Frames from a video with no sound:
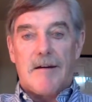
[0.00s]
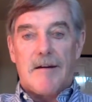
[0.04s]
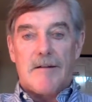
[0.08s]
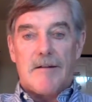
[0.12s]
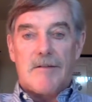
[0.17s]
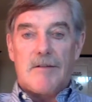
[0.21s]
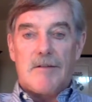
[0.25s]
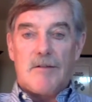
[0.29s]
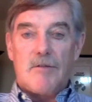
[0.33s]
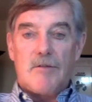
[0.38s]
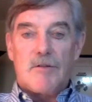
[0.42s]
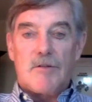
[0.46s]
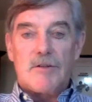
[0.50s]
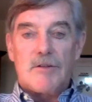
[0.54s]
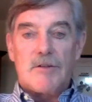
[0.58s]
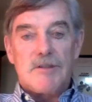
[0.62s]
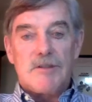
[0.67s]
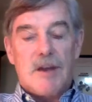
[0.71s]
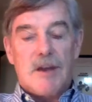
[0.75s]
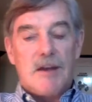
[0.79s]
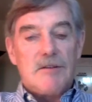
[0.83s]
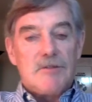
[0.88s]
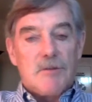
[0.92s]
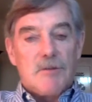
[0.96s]
You can
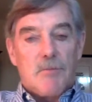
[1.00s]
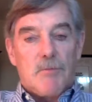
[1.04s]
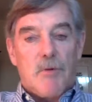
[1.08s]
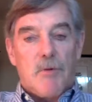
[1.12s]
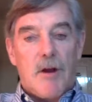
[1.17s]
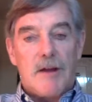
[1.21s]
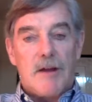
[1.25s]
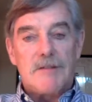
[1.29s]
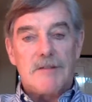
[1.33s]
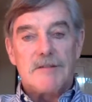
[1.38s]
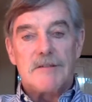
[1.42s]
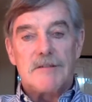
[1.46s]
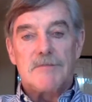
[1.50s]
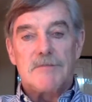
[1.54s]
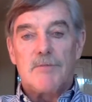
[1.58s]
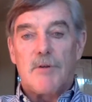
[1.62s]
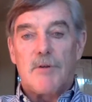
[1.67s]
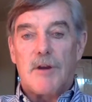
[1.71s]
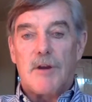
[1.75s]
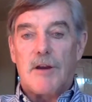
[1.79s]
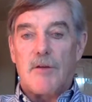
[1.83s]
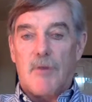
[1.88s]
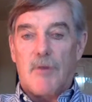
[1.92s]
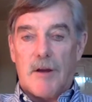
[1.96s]
change your prices
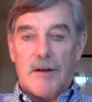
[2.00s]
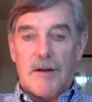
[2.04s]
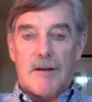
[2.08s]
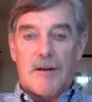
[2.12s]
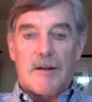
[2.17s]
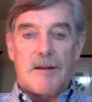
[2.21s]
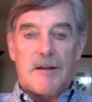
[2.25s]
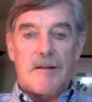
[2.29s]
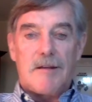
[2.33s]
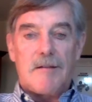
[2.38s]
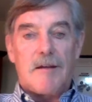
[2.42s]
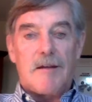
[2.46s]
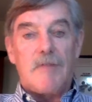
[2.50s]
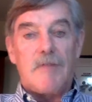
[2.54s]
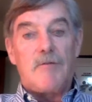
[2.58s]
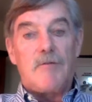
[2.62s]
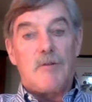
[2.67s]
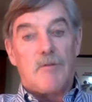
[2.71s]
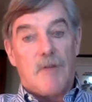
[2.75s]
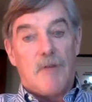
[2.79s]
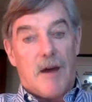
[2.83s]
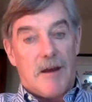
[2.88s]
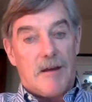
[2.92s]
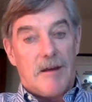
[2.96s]
pretty quickly if
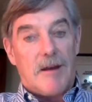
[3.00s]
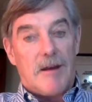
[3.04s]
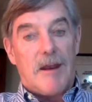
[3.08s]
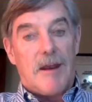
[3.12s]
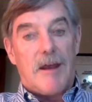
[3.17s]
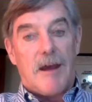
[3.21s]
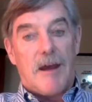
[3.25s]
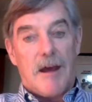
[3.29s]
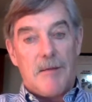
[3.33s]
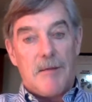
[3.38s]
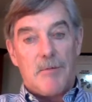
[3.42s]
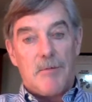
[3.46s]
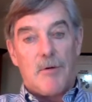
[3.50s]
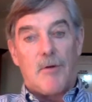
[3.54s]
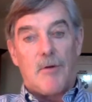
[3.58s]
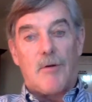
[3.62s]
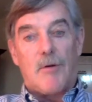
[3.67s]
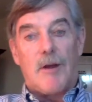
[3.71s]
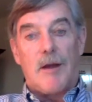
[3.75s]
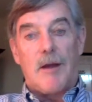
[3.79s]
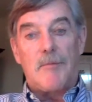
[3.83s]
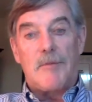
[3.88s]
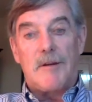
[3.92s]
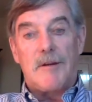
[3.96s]
you've got an AI
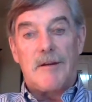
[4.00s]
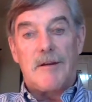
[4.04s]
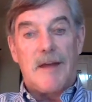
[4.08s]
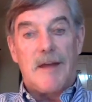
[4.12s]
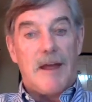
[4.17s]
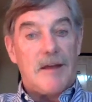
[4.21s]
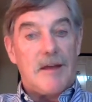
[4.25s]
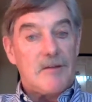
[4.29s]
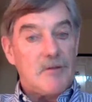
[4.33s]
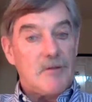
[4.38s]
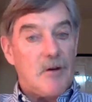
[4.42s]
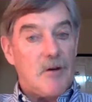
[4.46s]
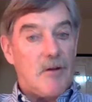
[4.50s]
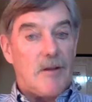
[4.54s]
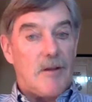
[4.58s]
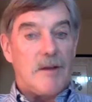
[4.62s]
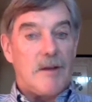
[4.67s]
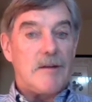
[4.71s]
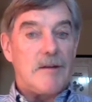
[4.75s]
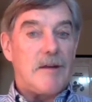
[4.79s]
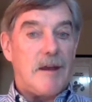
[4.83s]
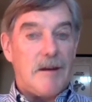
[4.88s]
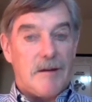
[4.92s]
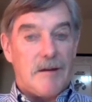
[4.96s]
program that has all
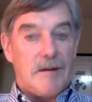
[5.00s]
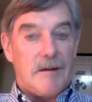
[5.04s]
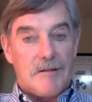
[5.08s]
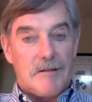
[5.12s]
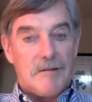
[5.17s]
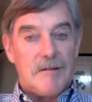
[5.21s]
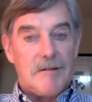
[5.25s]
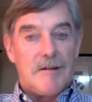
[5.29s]
that data.